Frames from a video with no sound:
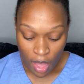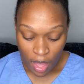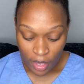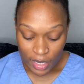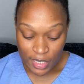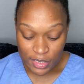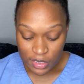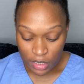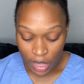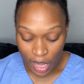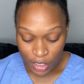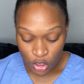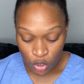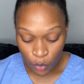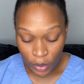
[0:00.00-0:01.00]
He
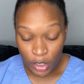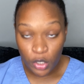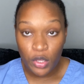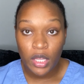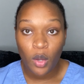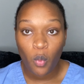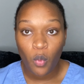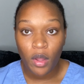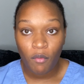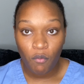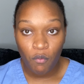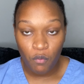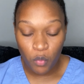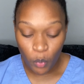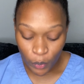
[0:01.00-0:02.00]
slides greater than
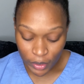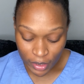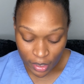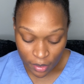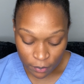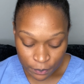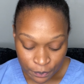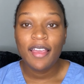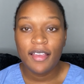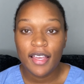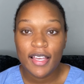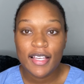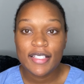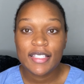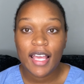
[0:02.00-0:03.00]
140.
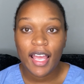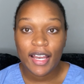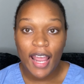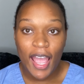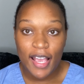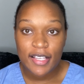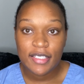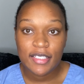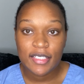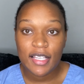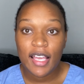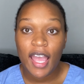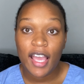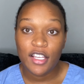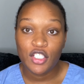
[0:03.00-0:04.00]
He is an
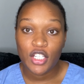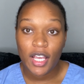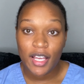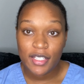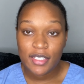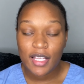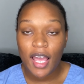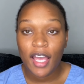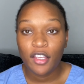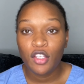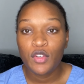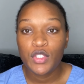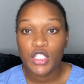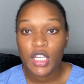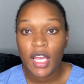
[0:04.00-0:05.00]
ACHS
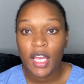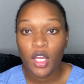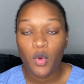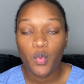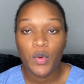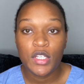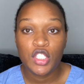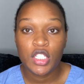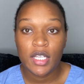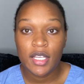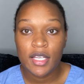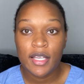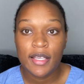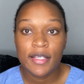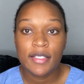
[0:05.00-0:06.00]
Accu-Chek, which
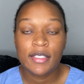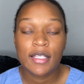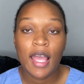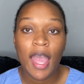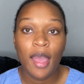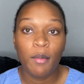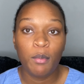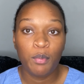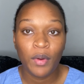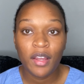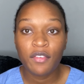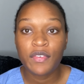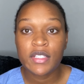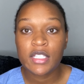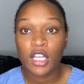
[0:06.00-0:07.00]
is at
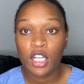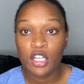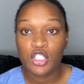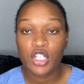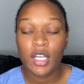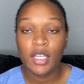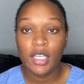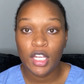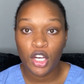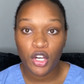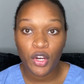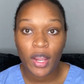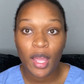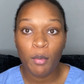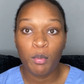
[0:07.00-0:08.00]
breakfast, lunch, and dinner
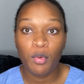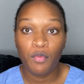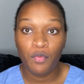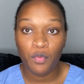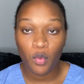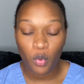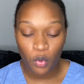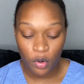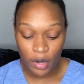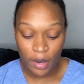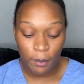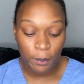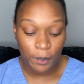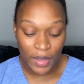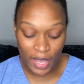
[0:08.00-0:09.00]
and before
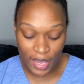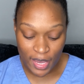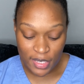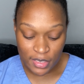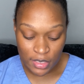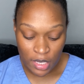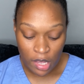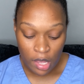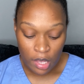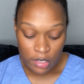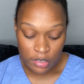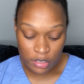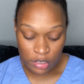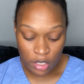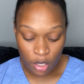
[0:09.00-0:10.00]
bed.
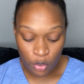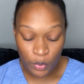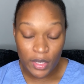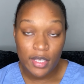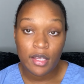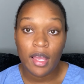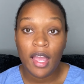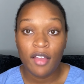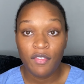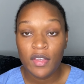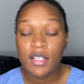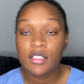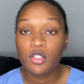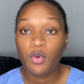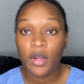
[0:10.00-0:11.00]
So he, if
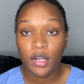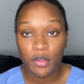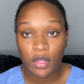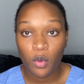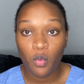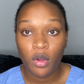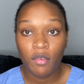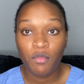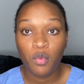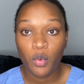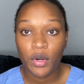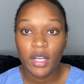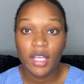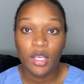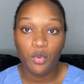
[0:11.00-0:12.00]
he's greater than
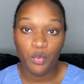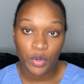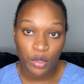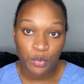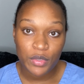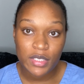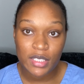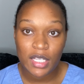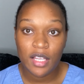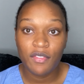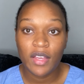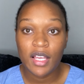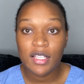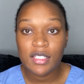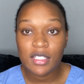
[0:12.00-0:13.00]
140, he will receive
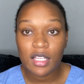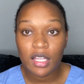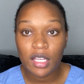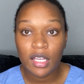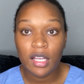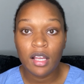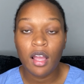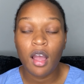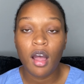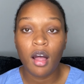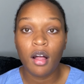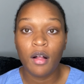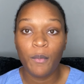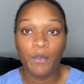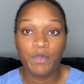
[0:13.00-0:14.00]
insulin.
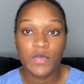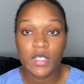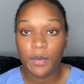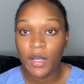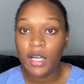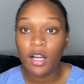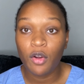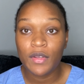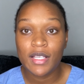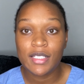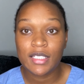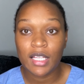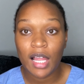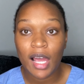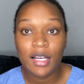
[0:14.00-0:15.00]
Um, depending on his
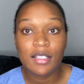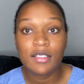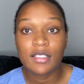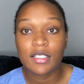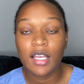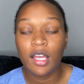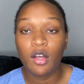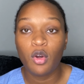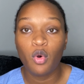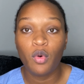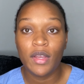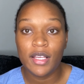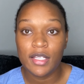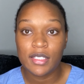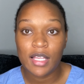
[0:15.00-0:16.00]
sliding scale
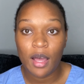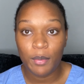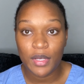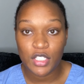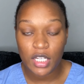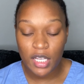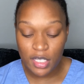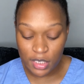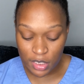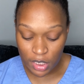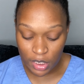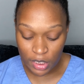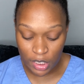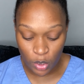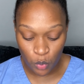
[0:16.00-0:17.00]
is how much
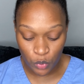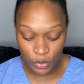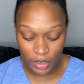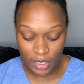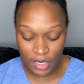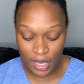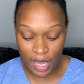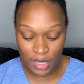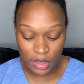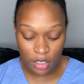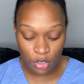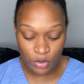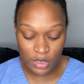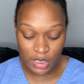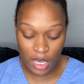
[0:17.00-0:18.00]
insulin he will get at
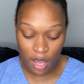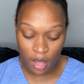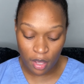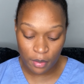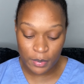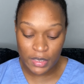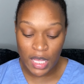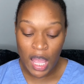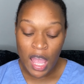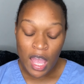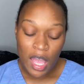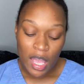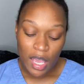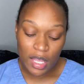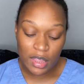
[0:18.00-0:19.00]
those times.
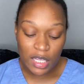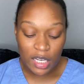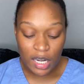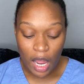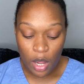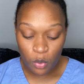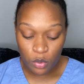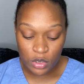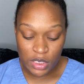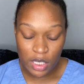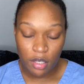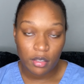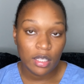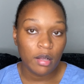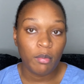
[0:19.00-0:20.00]
And then I will
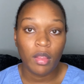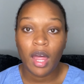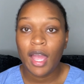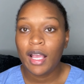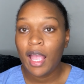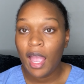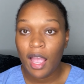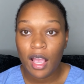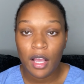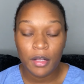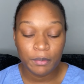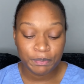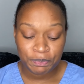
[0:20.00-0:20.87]
tell them like, hey,